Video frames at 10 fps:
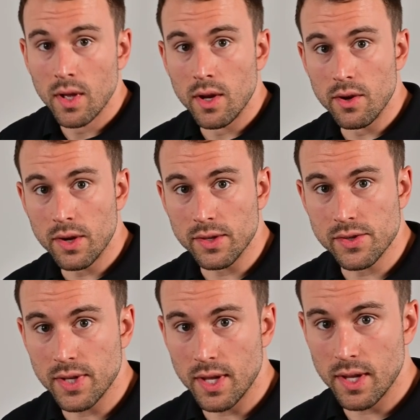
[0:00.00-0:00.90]
Here you can
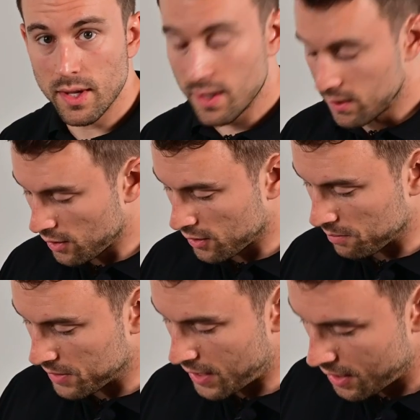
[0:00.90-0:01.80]
see, took
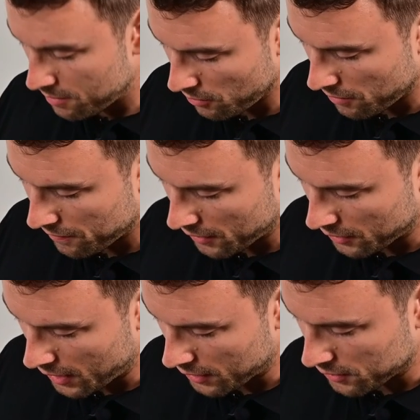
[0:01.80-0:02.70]
some time, but we
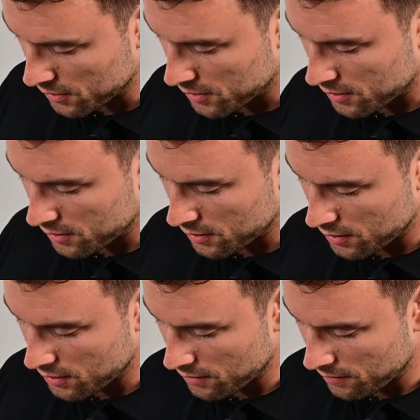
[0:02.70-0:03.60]
finally got this
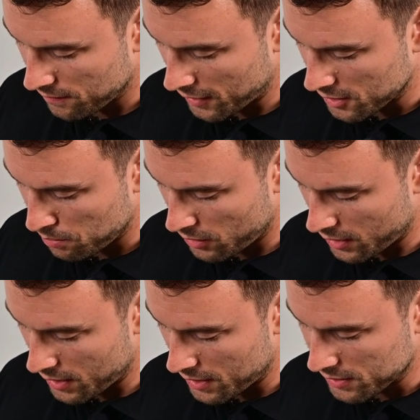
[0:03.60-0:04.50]

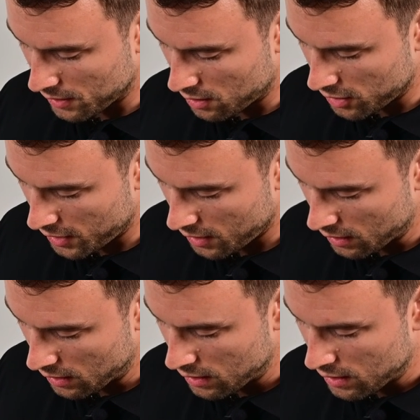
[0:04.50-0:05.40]
faceplate nice and clean.